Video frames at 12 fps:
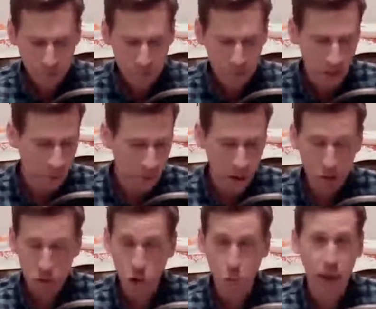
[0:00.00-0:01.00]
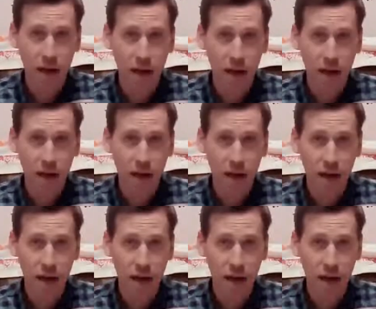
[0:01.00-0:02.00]
And we know topaz wasn't there,
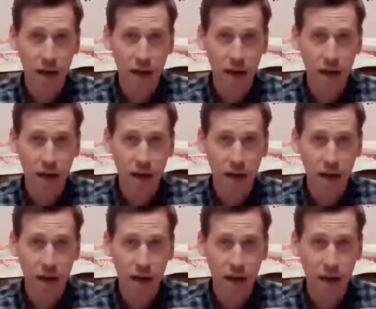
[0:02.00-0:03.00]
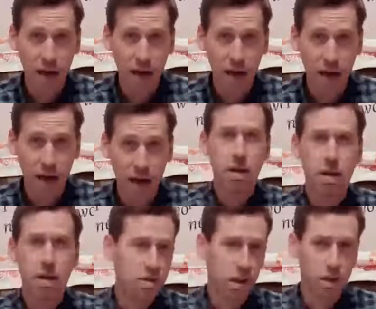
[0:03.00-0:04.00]
so okay, what is this topaz if
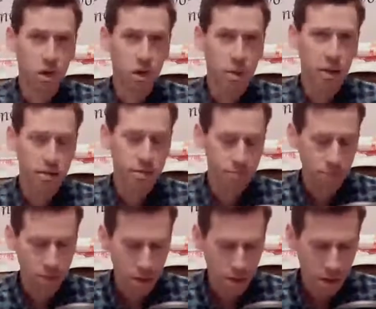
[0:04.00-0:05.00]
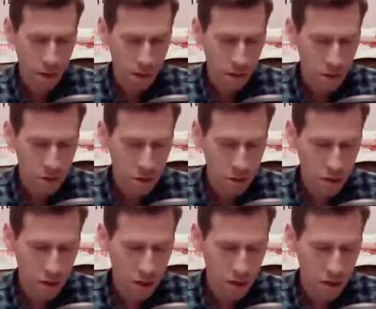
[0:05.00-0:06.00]
it's not topaz? So
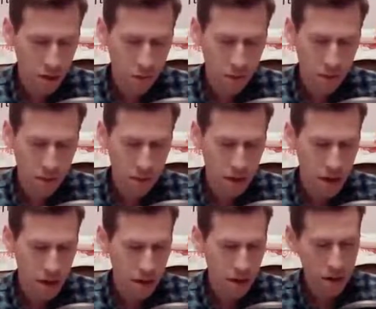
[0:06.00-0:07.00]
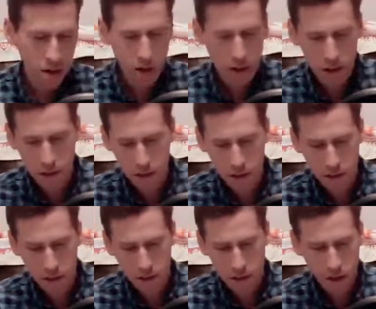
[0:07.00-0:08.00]
then we see later that
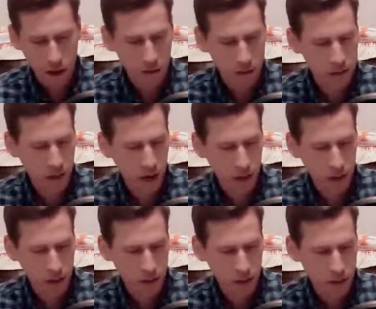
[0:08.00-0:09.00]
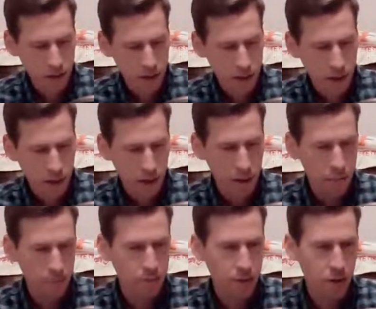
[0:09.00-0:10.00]
on this island,
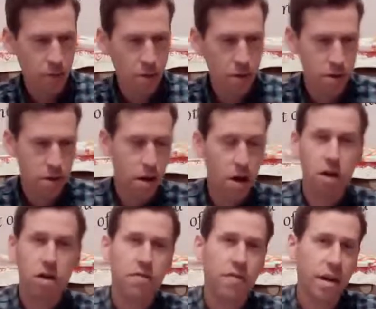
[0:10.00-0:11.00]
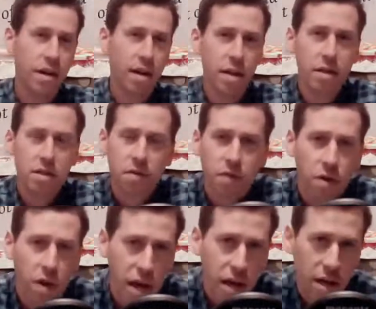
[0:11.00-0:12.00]
it was a hard to find island. It's a
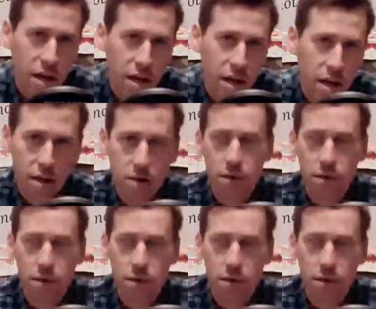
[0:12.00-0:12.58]
volcanic island.